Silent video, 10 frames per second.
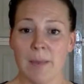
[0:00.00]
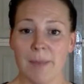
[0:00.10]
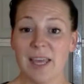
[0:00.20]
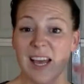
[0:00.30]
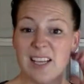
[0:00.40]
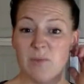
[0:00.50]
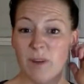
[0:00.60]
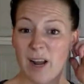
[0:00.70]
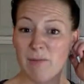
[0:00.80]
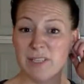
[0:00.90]
Because
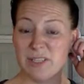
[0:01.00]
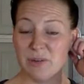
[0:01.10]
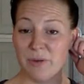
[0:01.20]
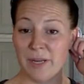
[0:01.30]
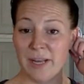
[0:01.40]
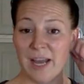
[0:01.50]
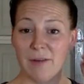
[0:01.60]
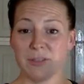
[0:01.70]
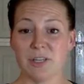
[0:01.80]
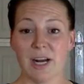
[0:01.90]
what I was doing,
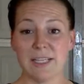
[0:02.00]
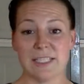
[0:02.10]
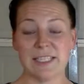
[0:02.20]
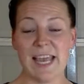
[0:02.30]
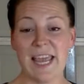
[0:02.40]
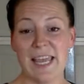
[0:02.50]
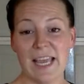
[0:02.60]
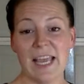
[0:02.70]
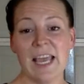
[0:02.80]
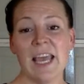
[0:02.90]
I was trying to take
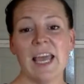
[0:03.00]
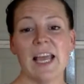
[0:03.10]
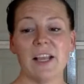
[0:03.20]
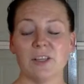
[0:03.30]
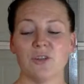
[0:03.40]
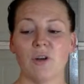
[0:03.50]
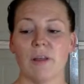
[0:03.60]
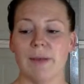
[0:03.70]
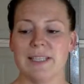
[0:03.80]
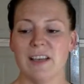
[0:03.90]
it and control
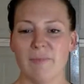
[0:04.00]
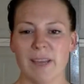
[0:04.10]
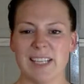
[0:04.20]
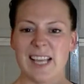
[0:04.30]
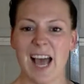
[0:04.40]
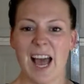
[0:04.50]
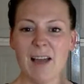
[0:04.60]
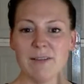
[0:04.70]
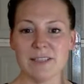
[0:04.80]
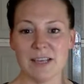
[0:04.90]
it myself, because
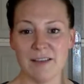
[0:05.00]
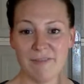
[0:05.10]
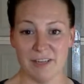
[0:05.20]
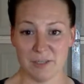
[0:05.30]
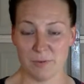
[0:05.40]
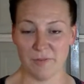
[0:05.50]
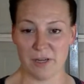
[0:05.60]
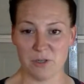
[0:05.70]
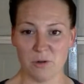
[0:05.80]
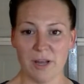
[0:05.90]
I was a fitness
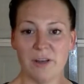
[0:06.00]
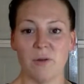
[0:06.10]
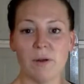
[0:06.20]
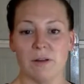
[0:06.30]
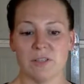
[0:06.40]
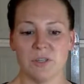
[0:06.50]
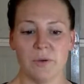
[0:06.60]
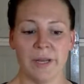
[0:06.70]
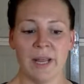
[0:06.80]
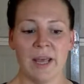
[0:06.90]
professional. I knew what I was
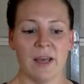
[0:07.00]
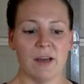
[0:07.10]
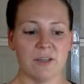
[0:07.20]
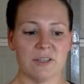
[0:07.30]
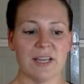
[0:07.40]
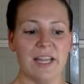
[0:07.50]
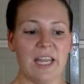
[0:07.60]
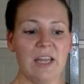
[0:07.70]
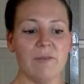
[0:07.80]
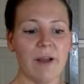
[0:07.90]
doing. I was just going to
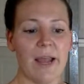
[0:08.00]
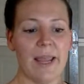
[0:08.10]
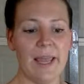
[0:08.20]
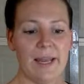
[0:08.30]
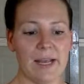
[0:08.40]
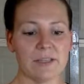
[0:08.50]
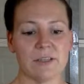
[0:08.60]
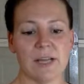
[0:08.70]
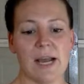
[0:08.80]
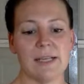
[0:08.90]
eat right and
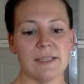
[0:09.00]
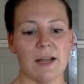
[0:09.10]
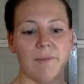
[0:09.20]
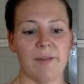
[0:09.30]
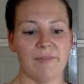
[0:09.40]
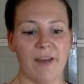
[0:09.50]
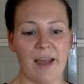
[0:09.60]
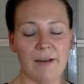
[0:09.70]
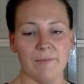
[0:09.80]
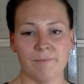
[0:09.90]
exercise and I'd be fine.